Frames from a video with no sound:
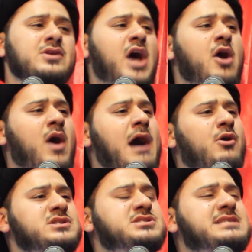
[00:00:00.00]
Talha
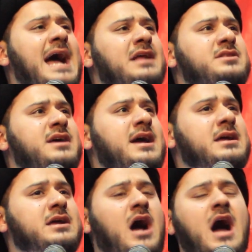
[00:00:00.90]
was
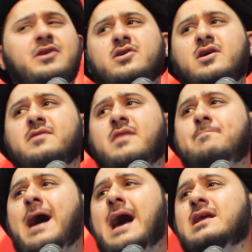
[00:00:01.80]
standing under the
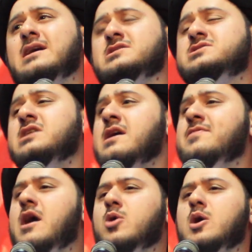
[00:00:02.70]
palace.
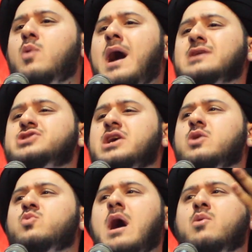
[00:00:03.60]
They were
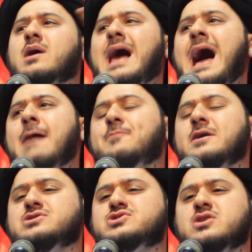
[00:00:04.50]
watching what will
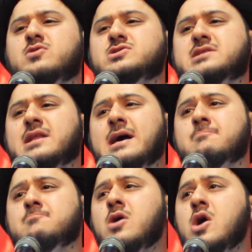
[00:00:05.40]
happen to
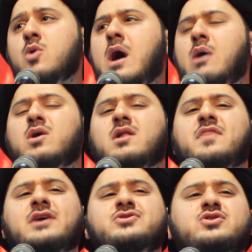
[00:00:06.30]
Muslim, what will
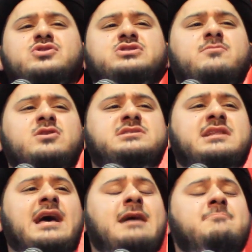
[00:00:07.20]
they do to
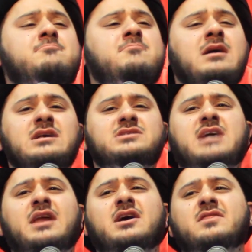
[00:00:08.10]
Muslim.
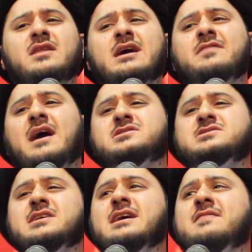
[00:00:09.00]
Suddenly they
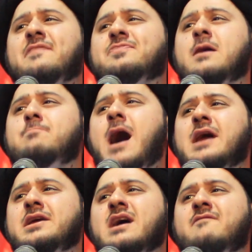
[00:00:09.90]
see that the
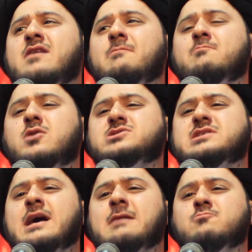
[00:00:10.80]
body of a
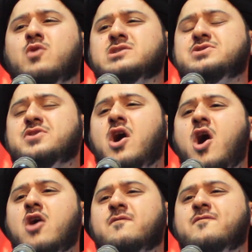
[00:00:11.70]
Muslim was
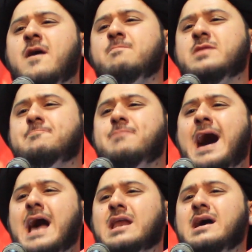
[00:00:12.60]
thrown from the
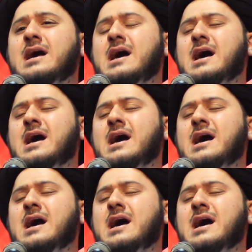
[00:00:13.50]
palace.